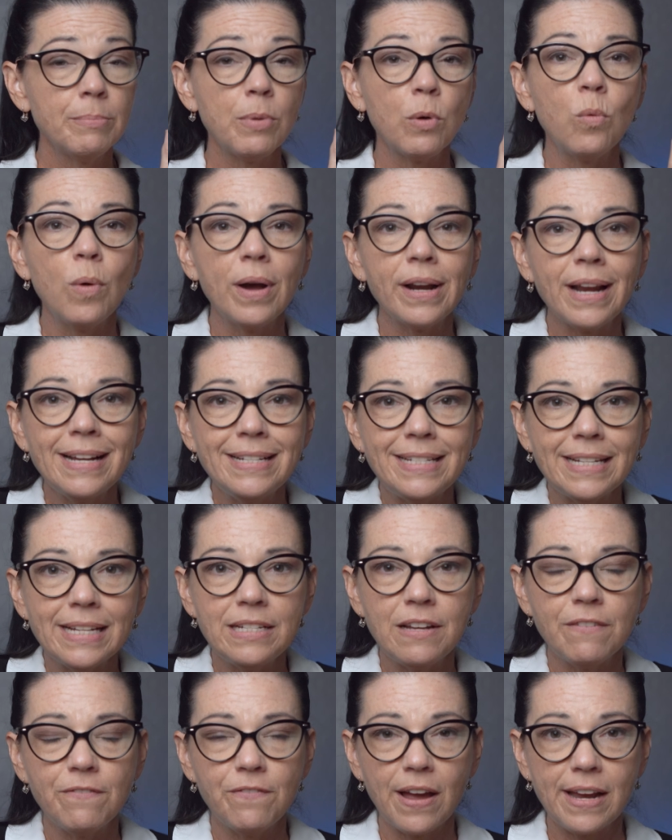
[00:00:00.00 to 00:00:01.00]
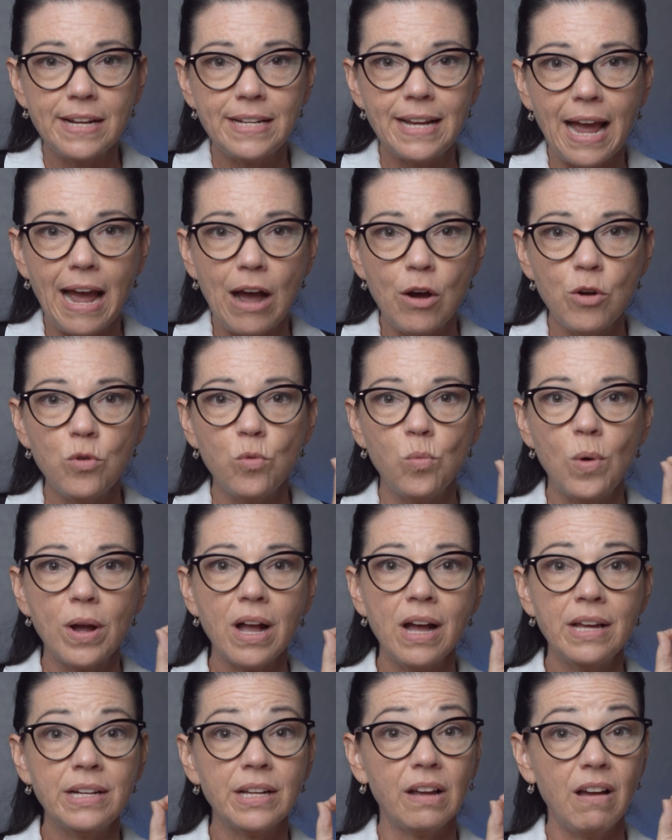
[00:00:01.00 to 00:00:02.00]
but what I did to find out what
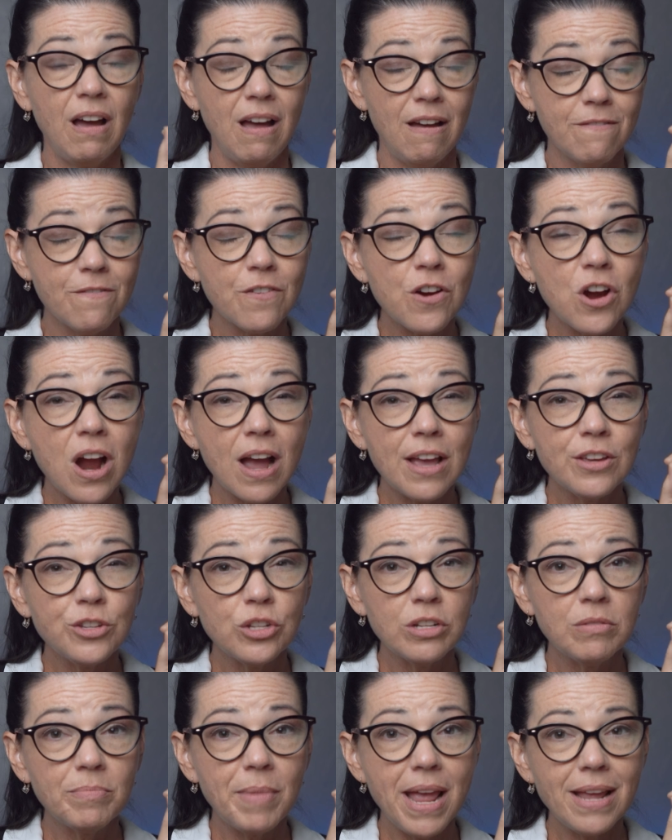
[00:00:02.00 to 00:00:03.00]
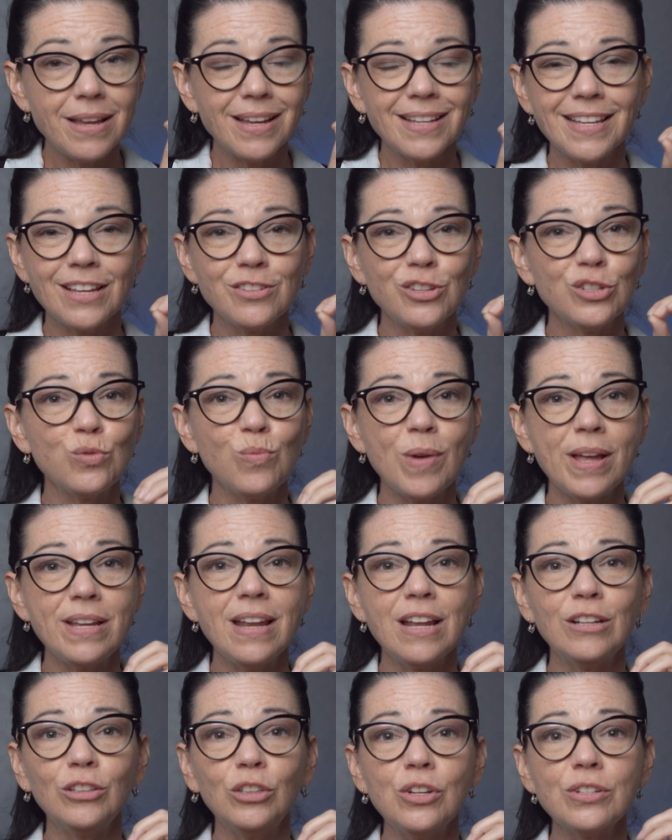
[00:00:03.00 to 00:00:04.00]
kind of cover I should make is I just
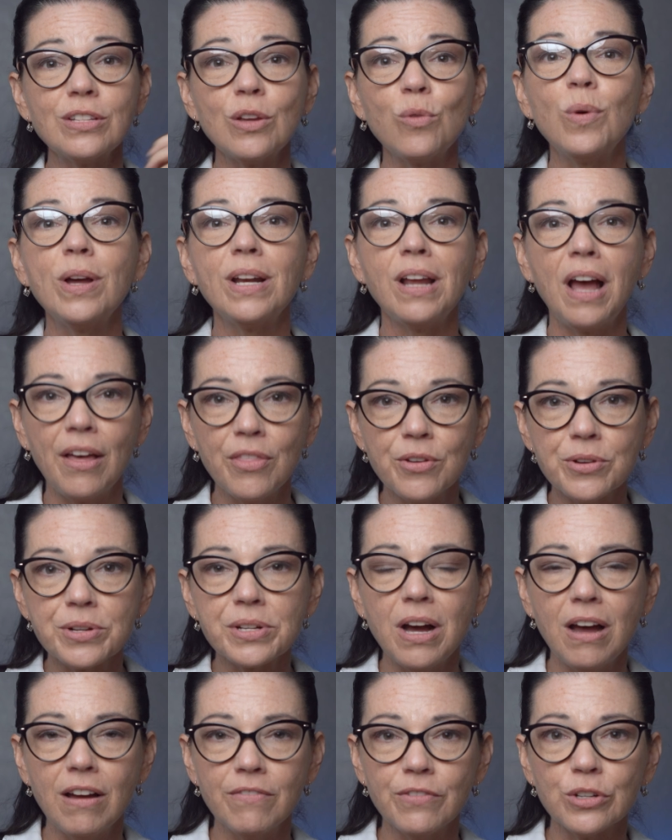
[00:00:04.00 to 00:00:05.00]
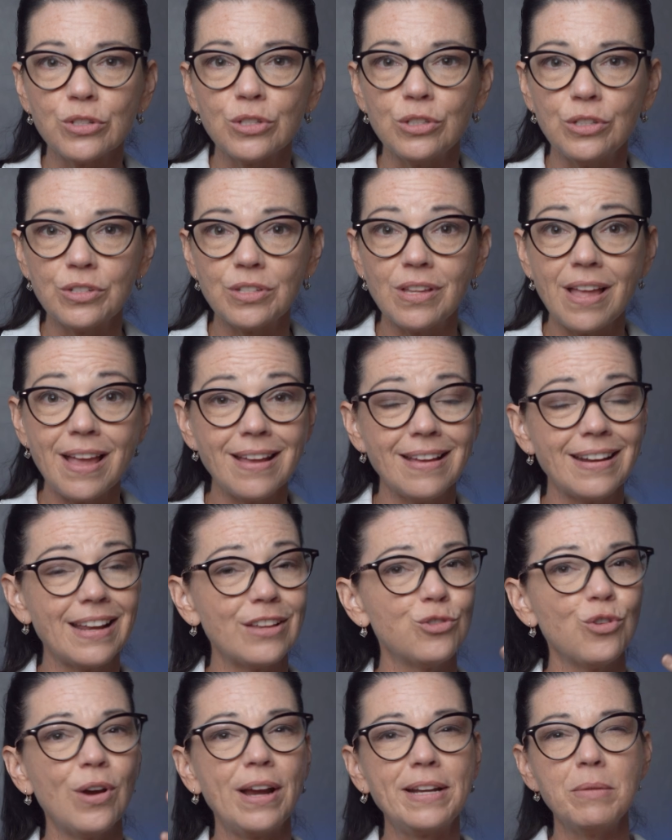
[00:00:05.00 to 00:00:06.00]
went and looked at what other covers looked like, and I
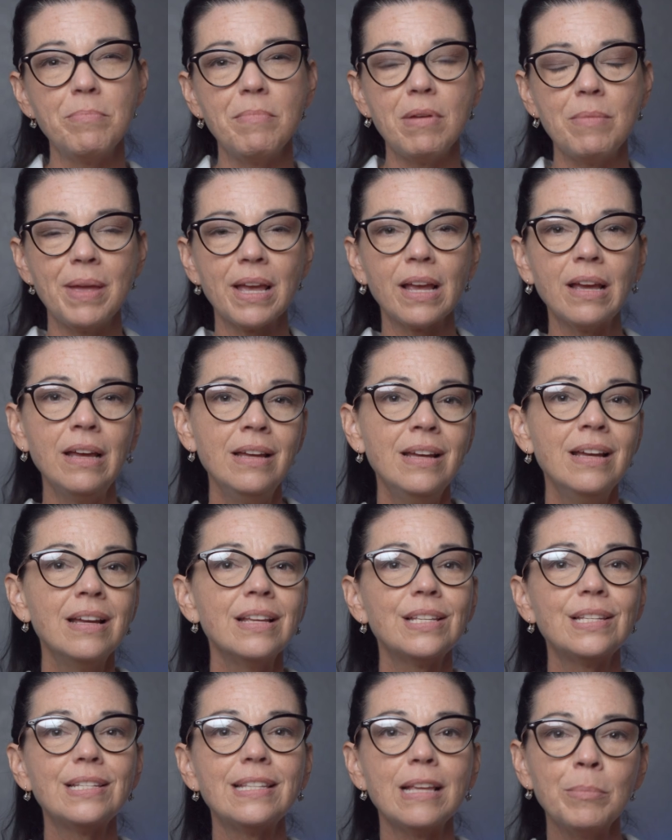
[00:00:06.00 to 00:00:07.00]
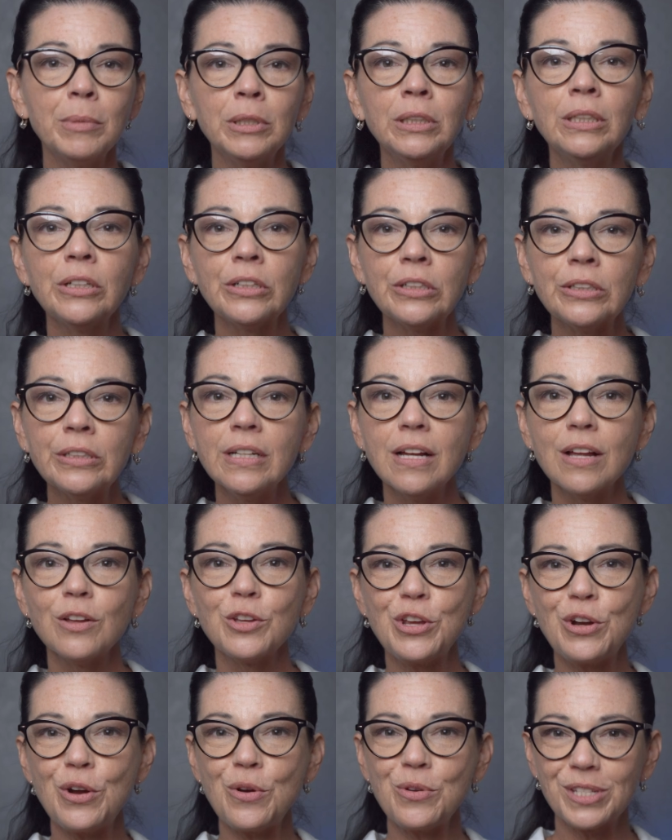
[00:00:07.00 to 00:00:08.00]
tried to mimic similar,
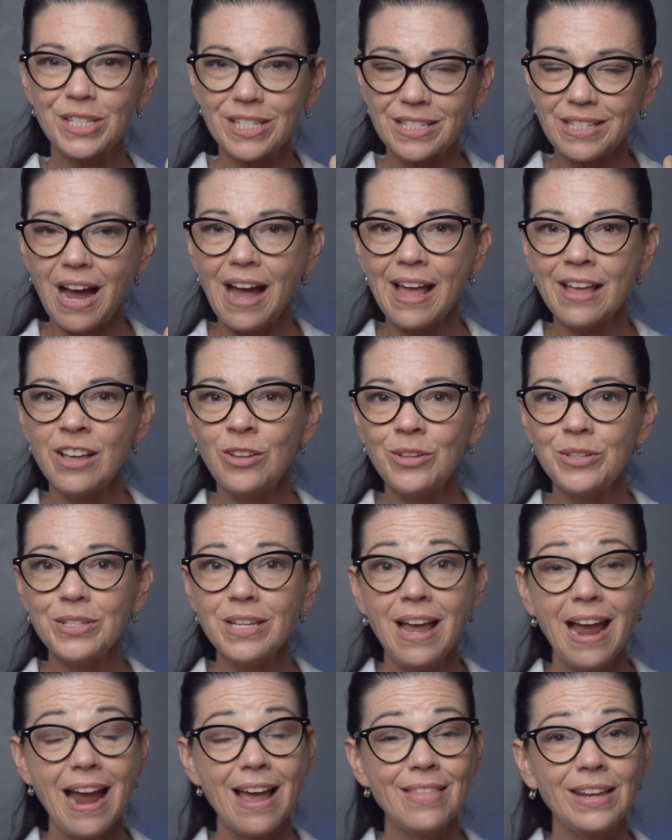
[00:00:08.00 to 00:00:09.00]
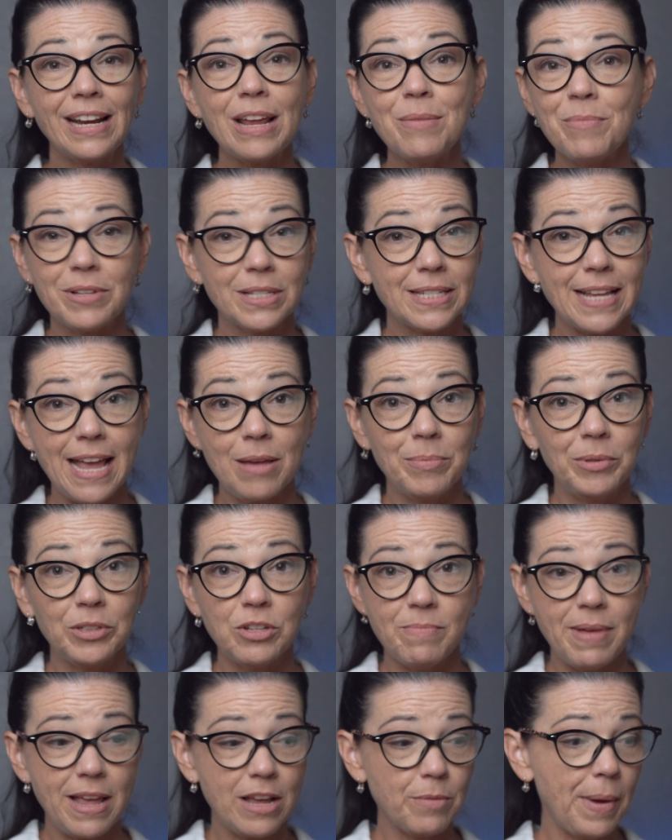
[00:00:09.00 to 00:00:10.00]
styles, and then I was able
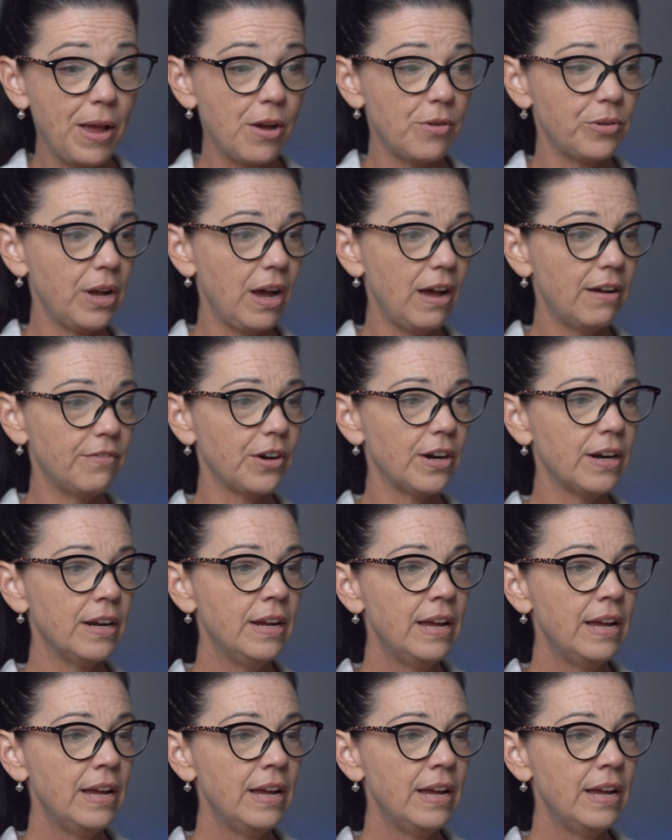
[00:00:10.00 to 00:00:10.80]
to make my own cover.